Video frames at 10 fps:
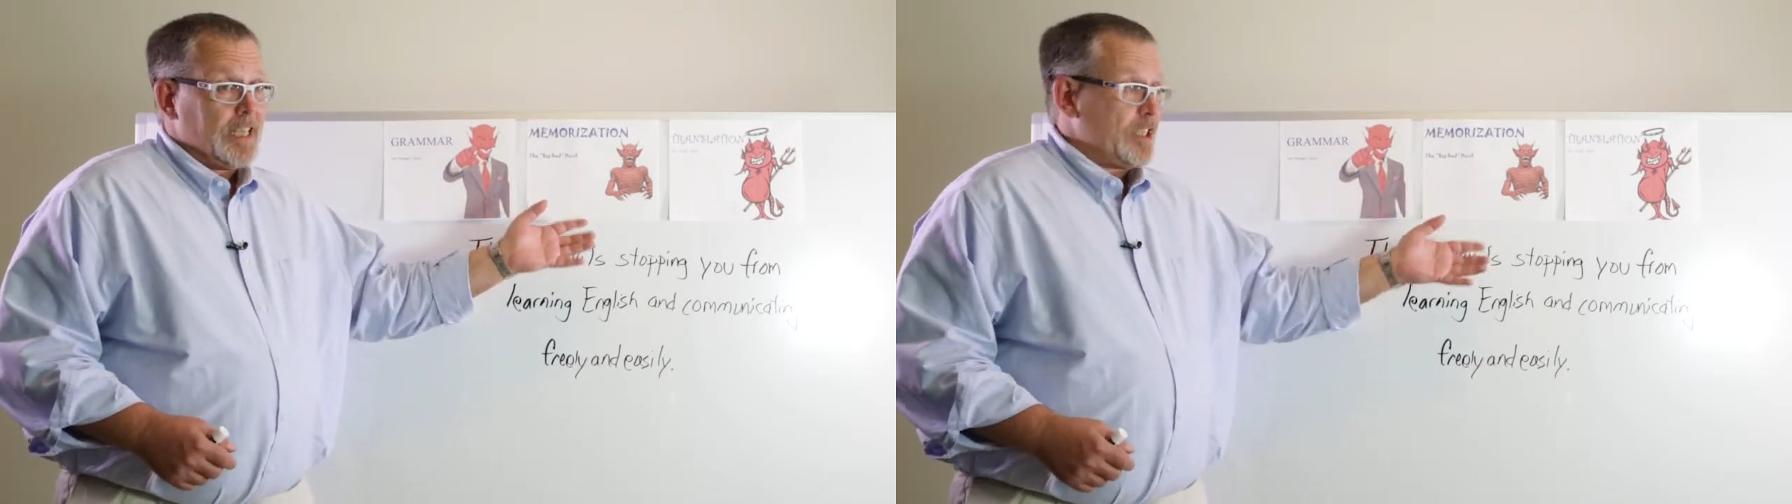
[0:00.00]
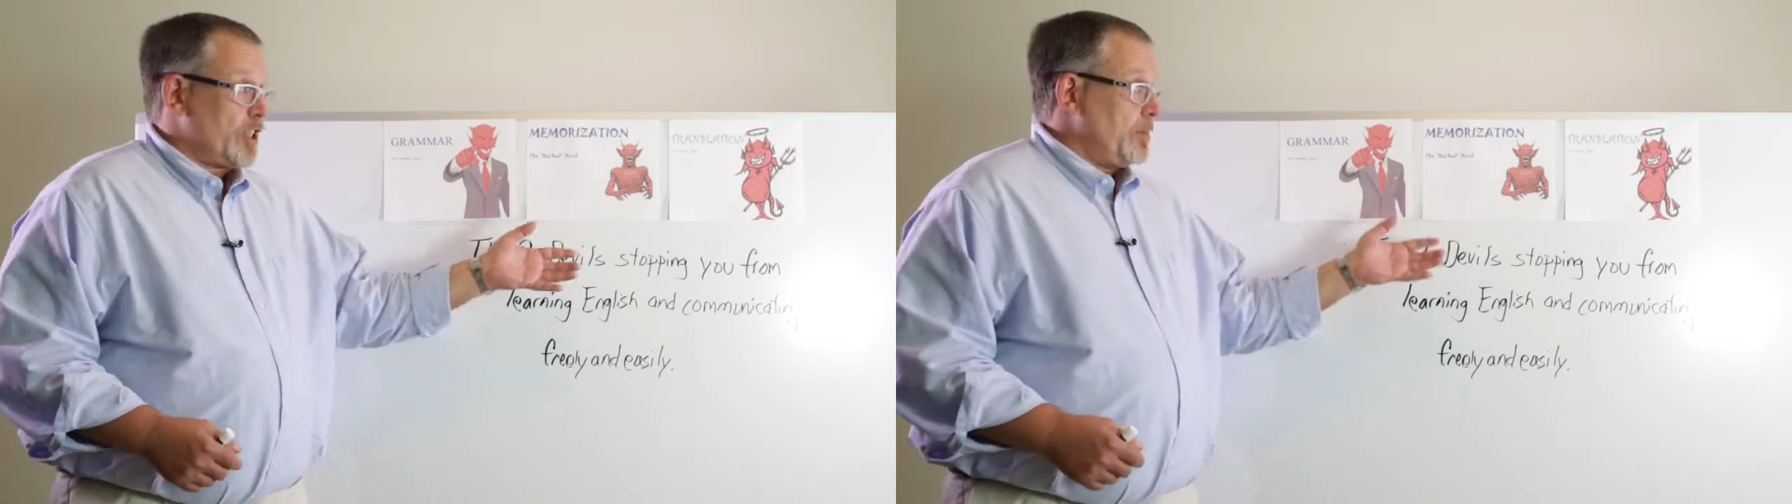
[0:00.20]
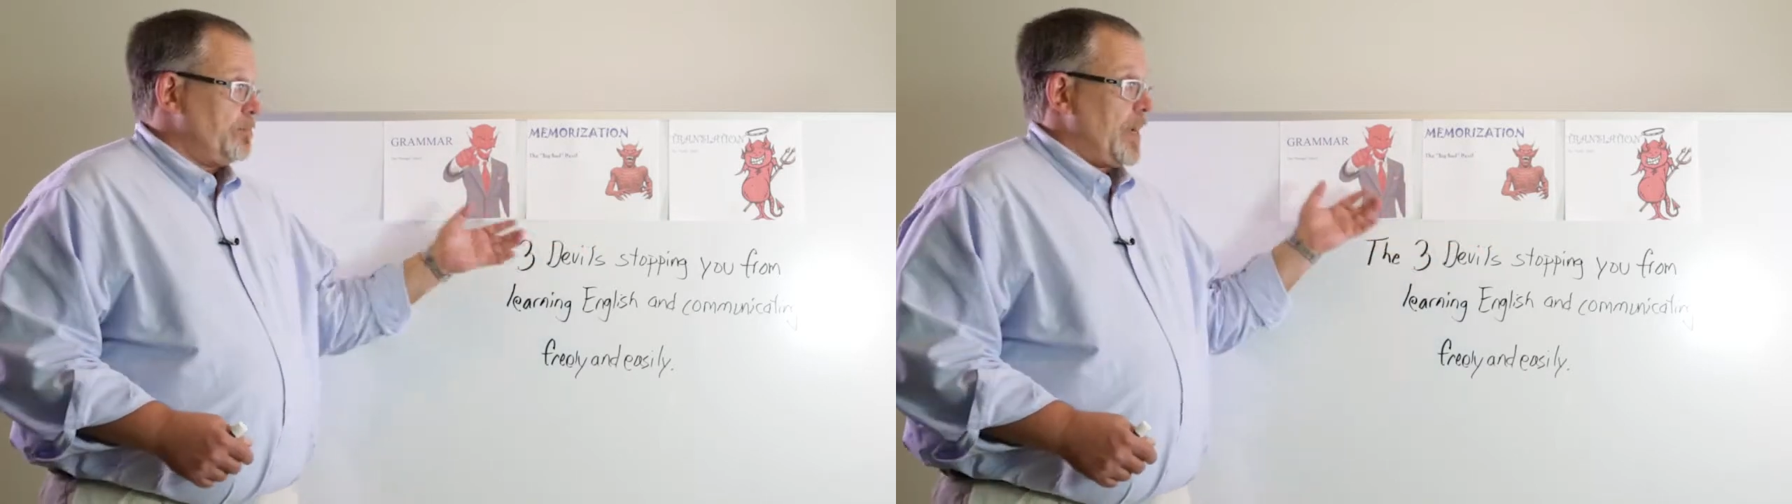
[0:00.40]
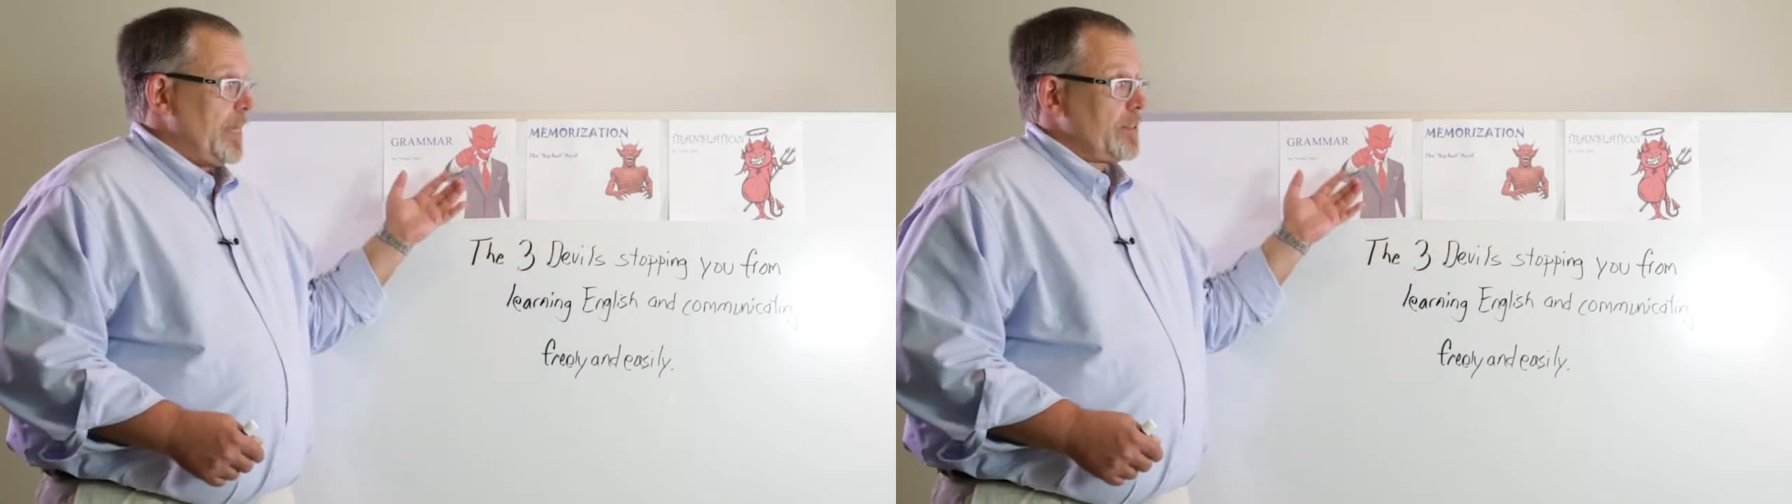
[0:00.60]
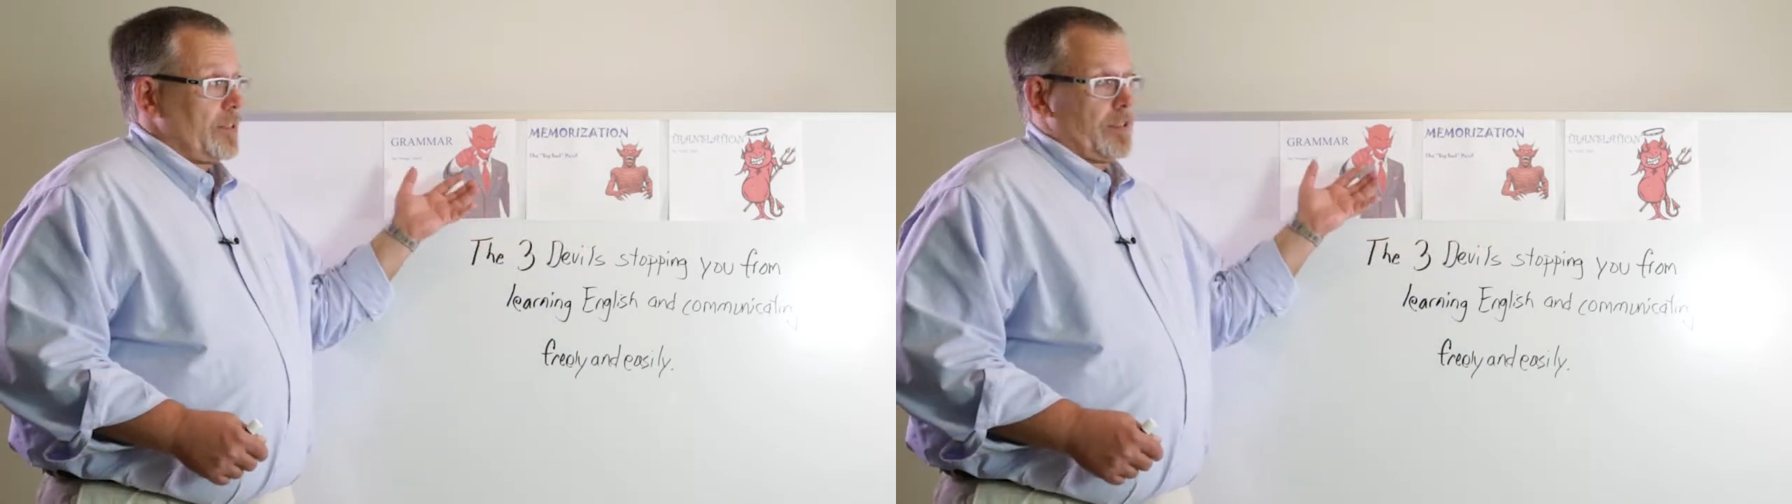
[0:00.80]
It's the
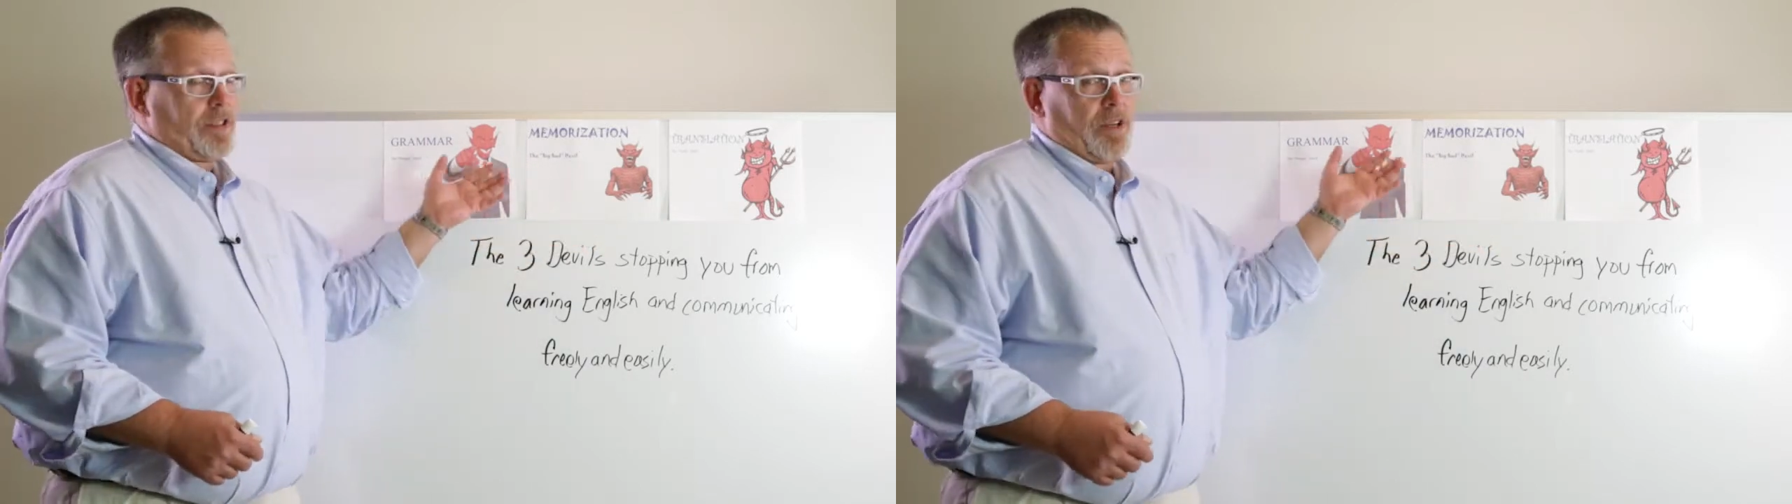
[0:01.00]
basis